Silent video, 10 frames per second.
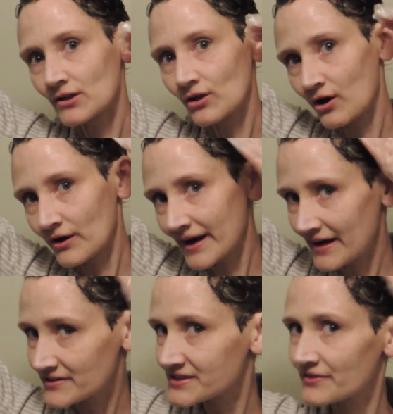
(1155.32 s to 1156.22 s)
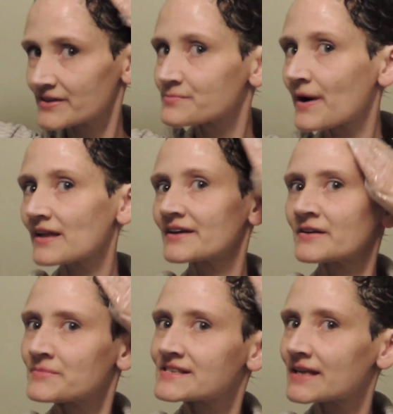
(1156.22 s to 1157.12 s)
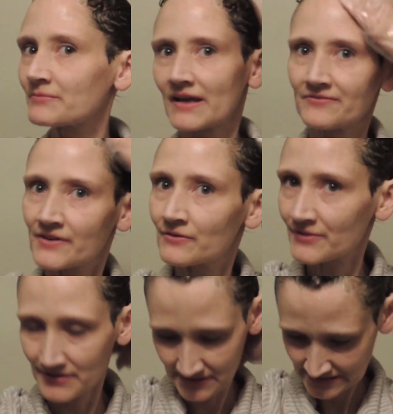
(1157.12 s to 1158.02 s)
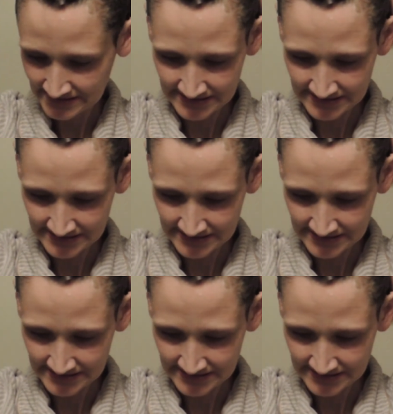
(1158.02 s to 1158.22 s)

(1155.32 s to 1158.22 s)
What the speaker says: long hair, so there's probably going to be some left over.